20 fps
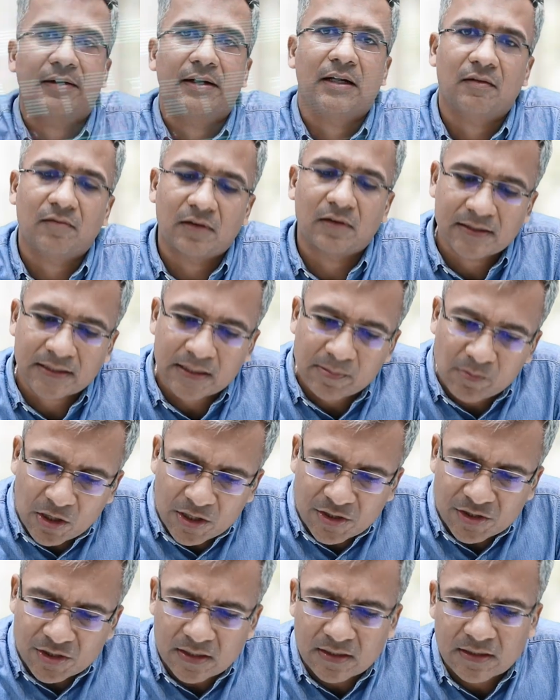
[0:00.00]
real world
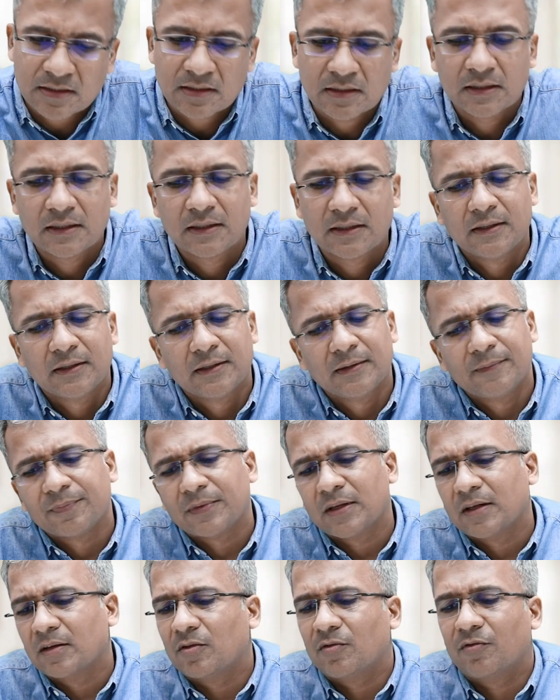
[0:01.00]
simulations,
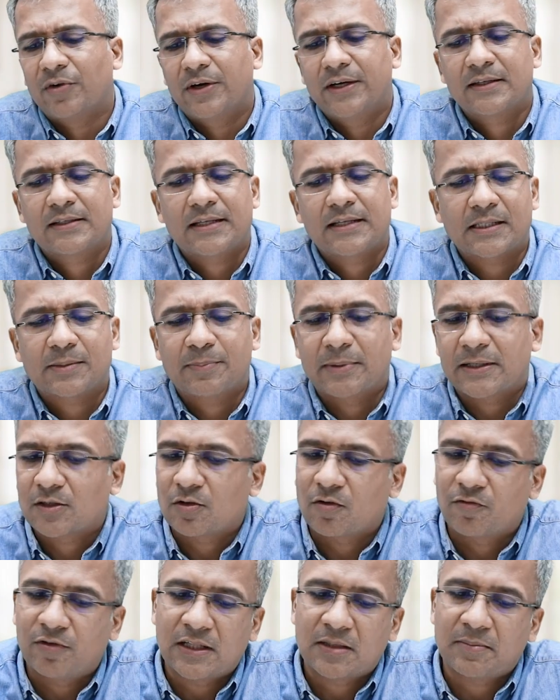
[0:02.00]
various aspects
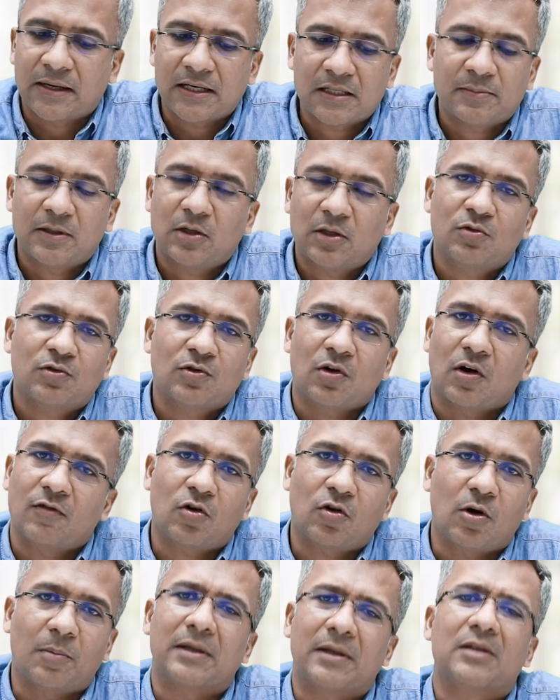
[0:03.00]
of wealth management to solve
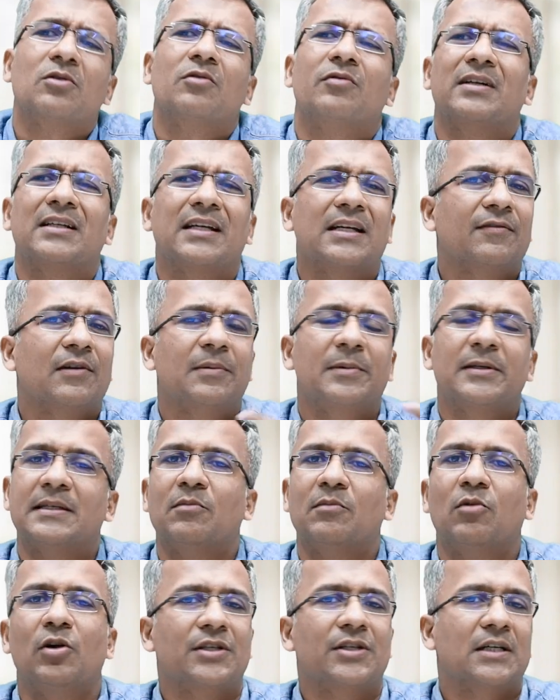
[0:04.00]
complex. So there will be
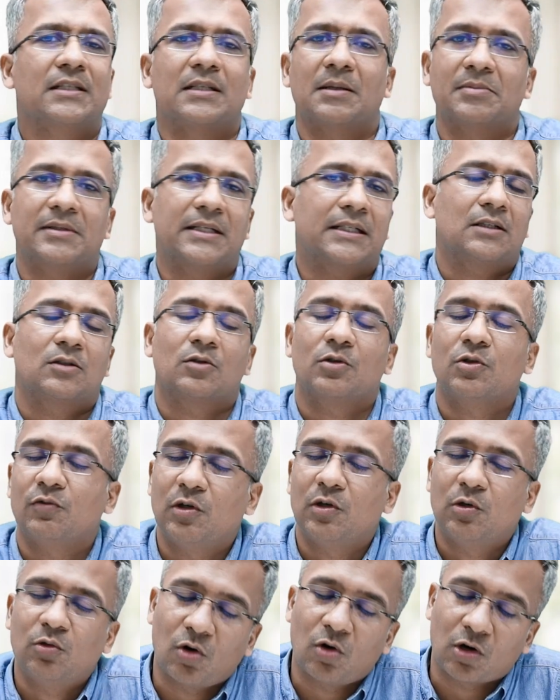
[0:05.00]
simulation subject. So you
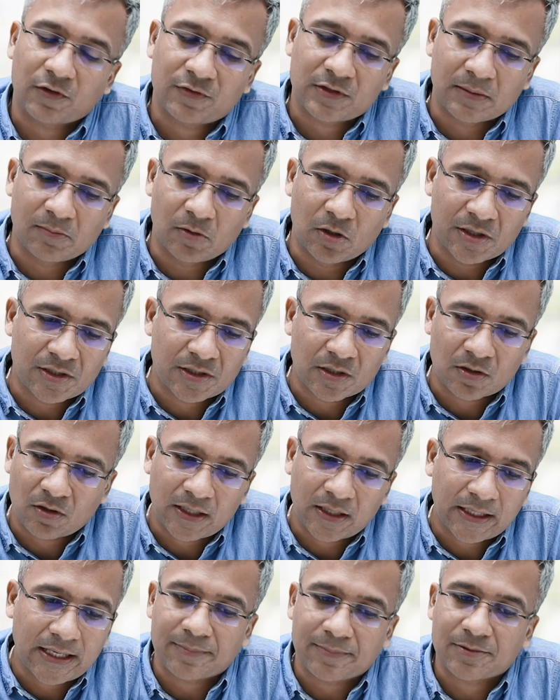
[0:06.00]
will do a lot of simulation on
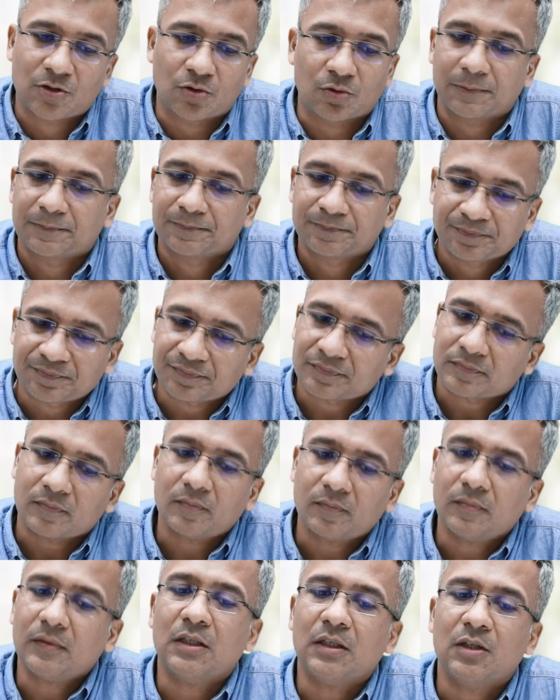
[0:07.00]
a capstone.
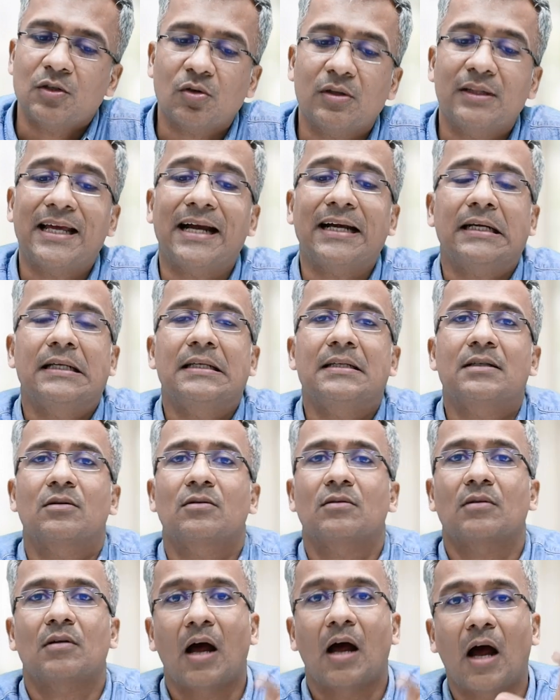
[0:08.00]
So that
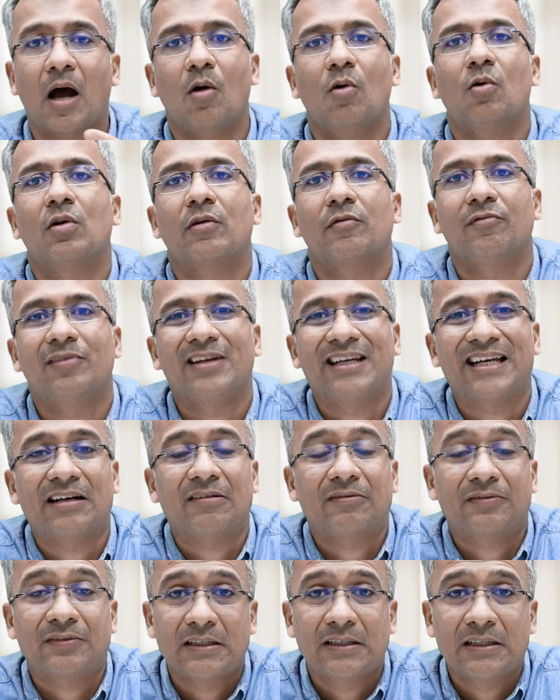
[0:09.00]
is how we
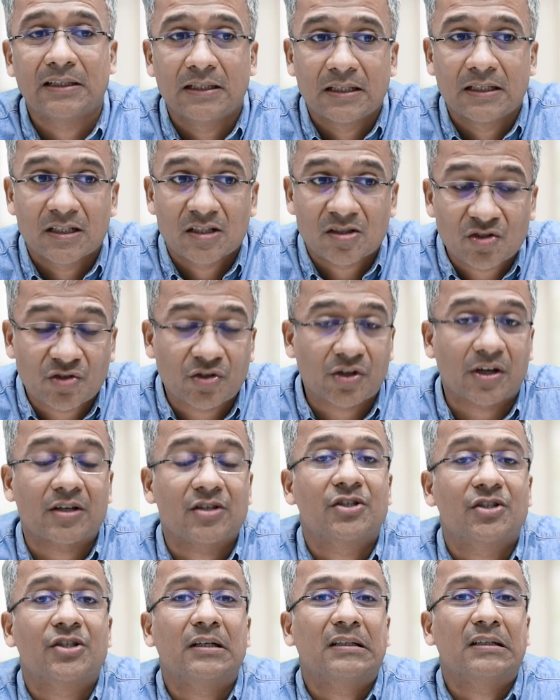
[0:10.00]
have
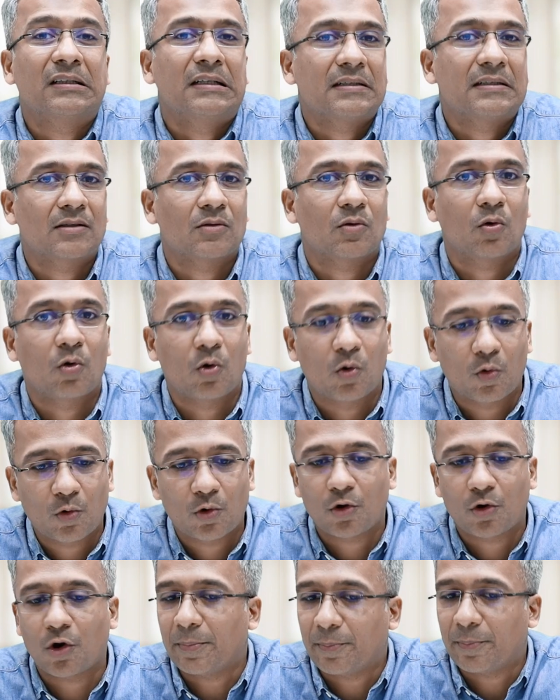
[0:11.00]
structured this
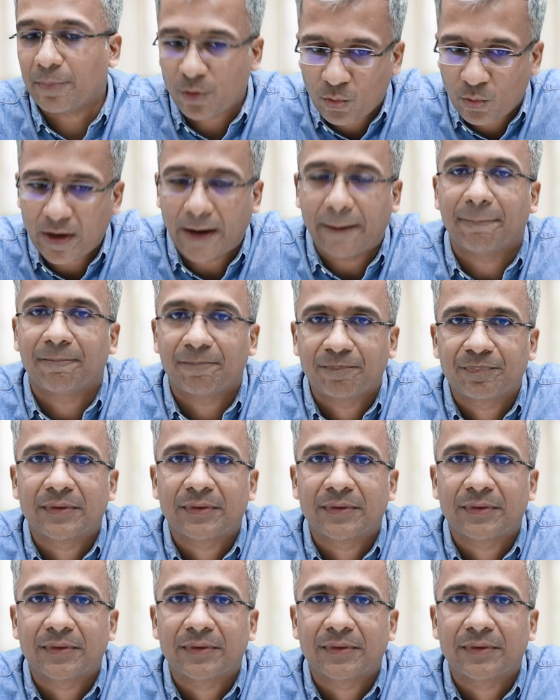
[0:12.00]
overall program.